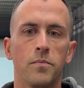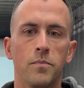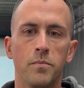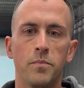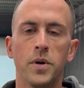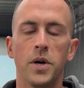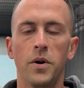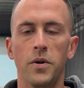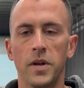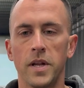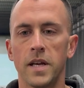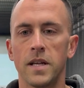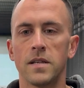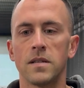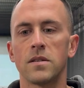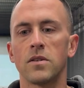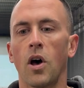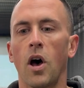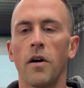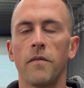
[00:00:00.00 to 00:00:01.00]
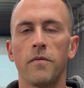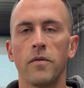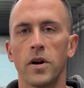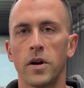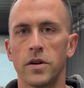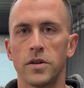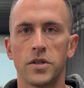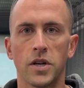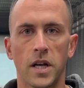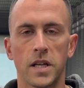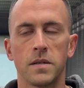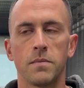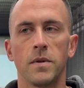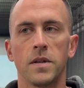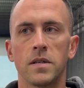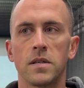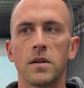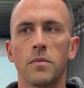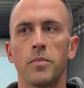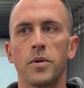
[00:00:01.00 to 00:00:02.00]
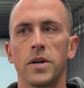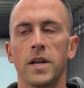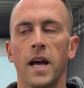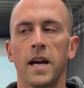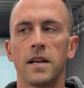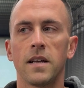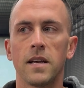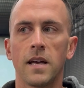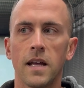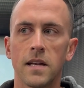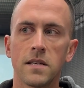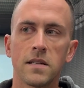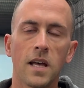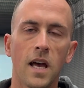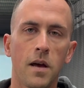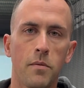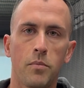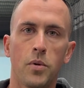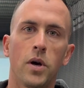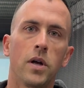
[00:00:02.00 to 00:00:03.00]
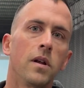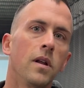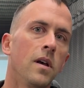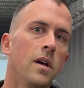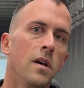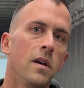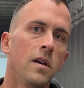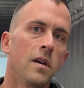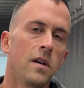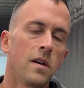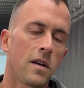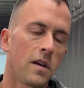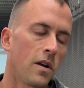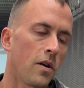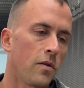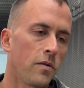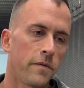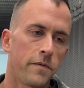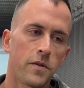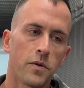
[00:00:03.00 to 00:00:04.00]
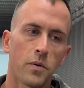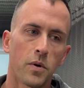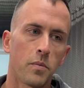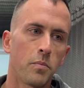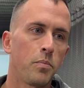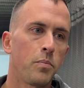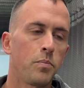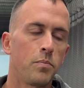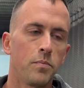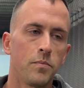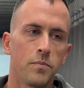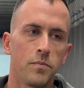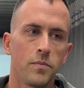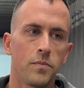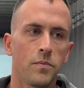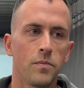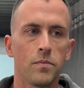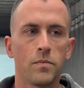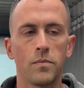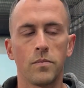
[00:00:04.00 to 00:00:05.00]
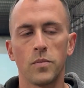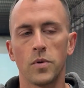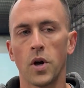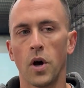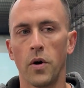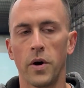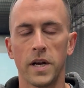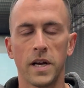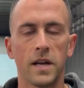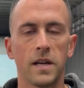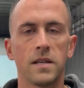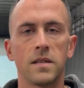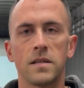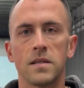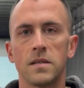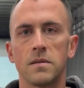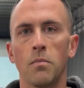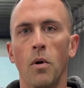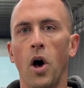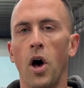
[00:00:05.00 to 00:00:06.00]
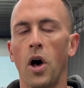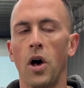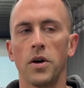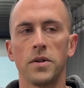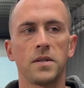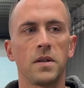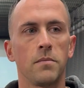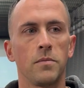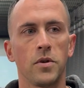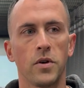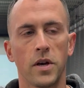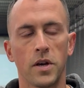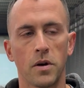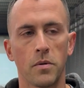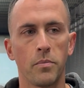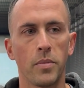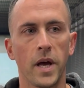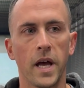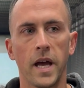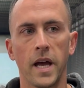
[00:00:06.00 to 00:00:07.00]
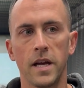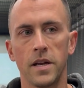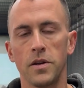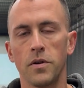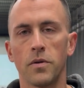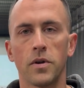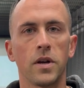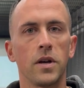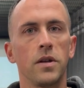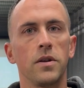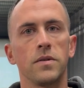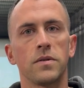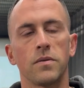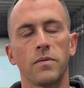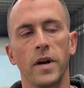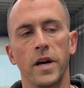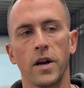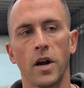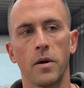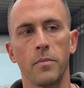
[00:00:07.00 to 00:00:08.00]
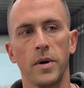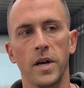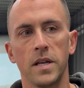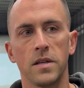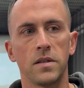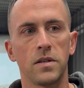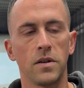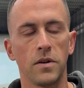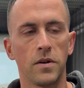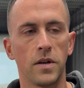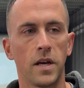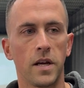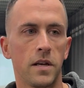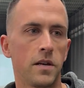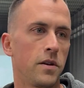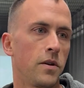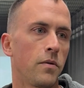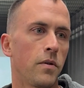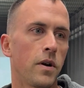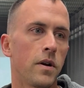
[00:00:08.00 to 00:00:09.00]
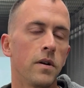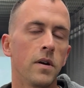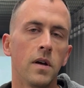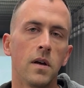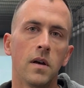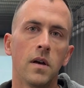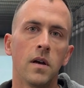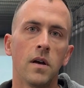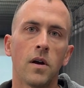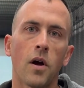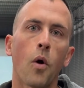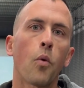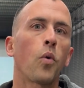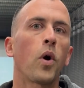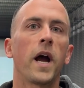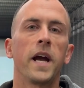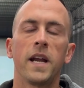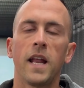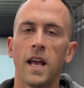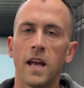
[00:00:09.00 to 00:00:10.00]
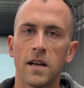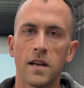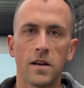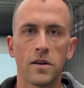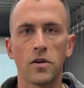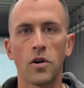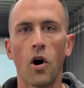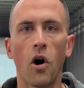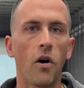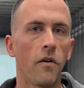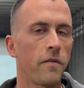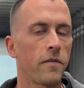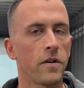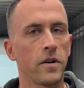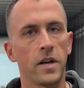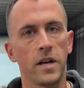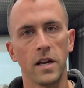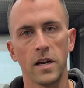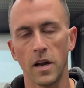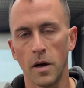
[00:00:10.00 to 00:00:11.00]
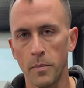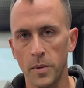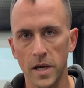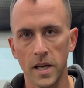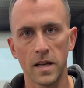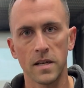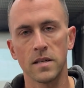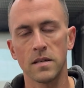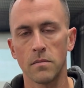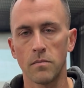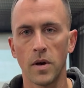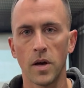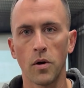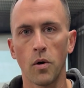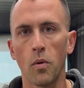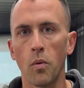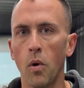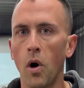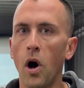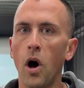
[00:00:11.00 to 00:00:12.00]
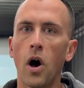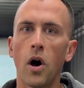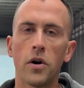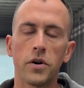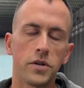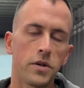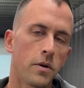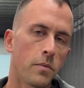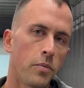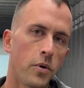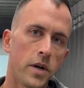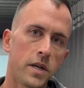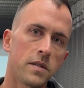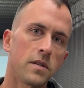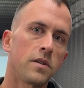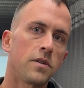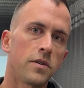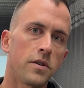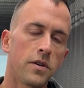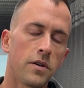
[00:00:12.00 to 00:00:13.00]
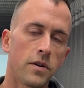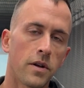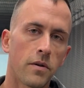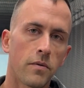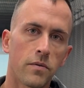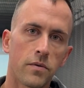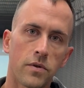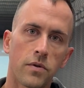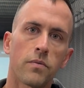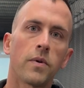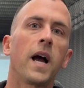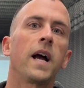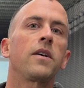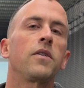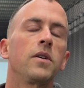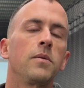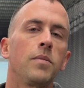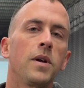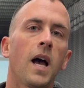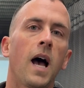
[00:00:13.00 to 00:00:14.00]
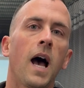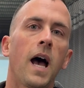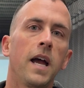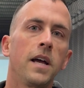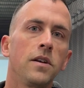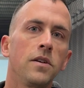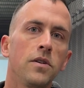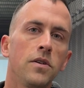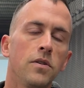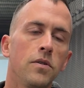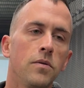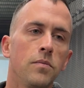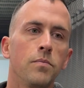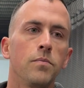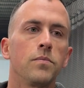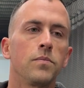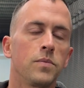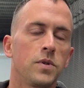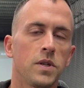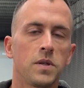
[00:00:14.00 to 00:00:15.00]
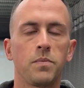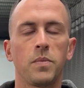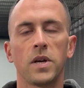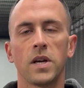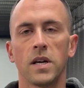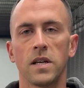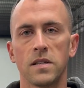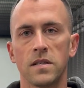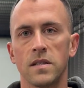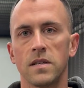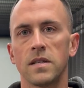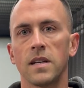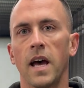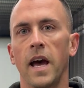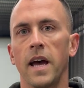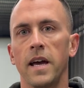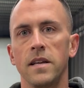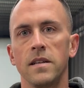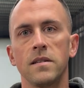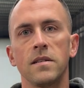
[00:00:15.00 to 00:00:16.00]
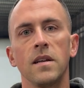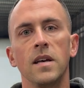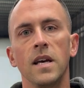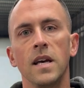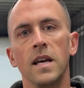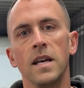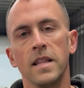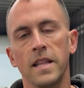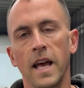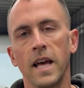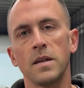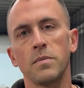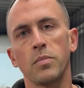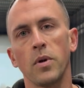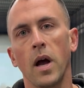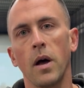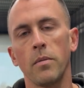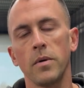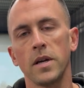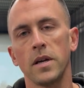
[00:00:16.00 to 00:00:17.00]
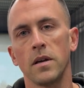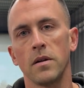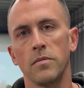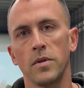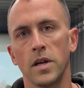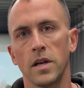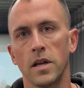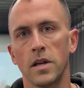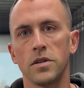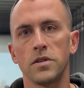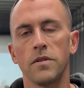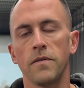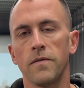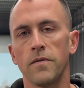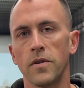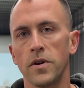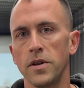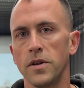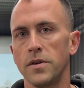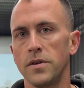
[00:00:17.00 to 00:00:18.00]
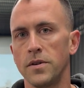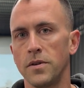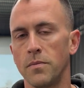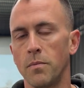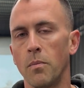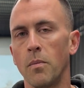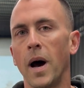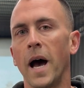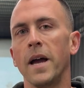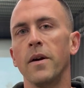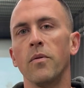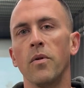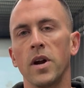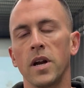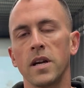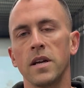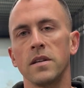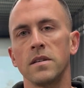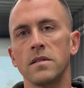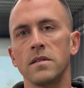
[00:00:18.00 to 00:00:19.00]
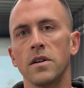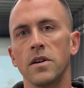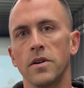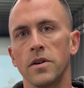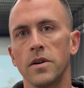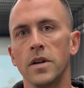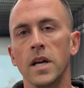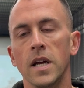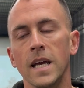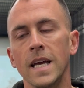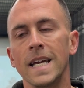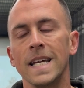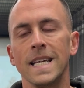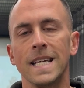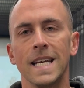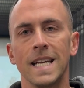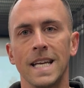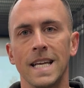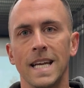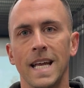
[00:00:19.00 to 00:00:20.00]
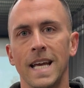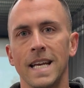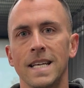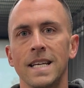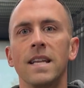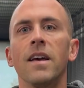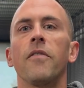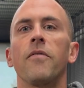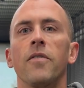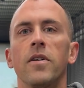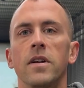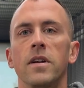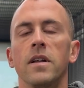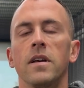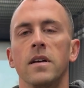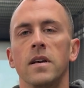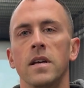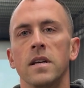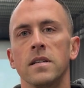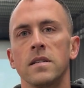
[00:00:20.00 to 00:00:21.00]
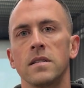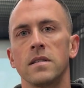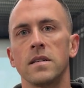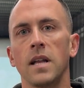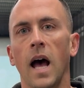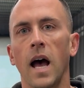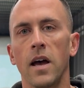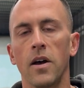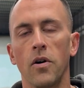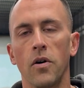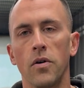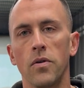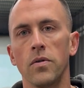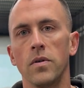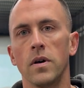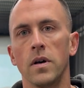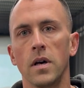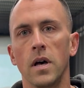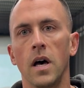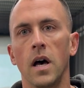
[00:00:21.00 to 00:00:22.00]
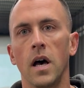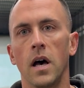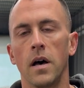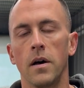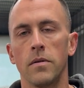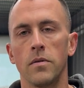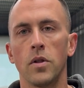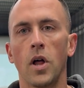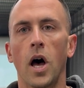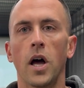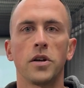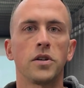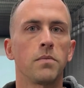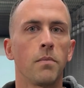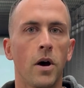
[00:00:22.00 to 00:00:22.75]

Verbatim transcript: built-in software adjustments to protect against that, but you know, if you were going in a small simulator bay and you were going to use a radar based unit and you were a right-handed golfer hitting up against a metal wall and you're placing your unit directly behind you just because of size, that's probably going to be an issue for you and you might want to consider getting a different style uh, launch